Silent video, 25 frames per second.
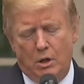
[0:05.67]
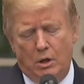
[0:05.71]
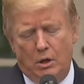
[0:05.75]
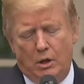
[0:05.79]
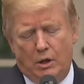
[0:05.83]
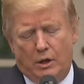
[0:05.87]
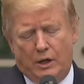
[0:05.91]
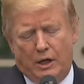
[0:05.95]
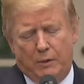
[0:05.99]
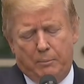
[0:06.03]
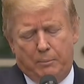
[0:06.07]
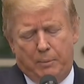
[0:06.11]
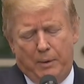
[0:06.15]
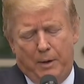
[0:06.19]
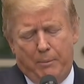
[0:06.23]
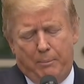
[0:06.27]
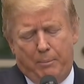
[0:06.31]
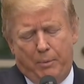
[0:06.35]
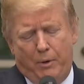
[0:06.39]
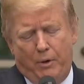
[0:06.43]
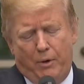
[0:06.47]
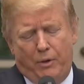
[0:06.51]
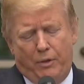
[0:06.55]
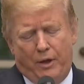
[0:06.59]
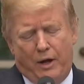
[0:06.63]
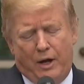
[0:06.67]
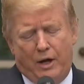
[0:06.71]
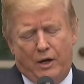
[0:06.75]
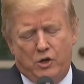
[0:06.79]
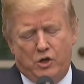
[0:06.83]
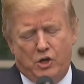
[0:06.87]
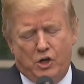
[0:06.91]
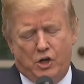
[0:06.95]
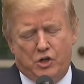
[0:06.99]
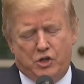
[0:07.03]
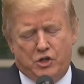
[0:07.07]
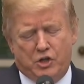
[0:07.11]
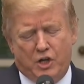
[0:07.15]
look at people that had
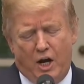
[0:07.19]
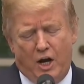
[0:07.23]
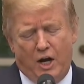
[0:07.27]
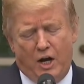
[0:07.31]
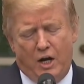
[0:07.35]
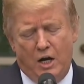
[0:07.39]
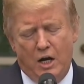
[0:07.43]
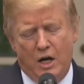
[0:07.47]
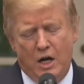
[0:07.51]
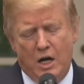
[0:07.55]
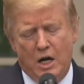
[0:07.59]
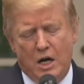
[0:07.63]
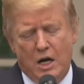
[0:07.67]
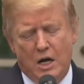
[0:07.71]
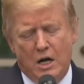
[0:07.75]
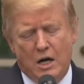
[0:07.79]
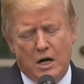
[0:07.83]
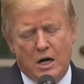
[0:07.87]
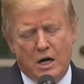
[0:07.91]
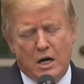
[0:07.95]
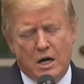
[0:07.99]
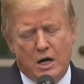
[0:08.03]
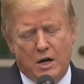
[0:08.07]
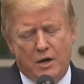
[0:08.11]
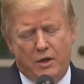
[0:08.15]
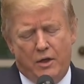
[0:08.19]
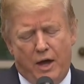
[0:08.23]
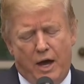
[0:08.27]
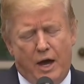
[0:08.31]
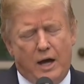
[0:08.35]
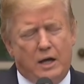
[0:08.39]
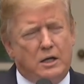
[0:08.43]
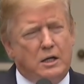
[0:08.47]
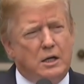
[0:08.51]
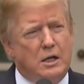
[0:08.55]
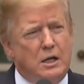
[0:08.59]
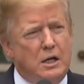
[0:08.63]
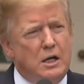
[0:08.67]
just said
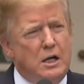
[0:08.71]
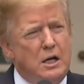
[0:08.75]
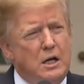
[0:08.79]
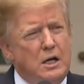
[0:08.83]
that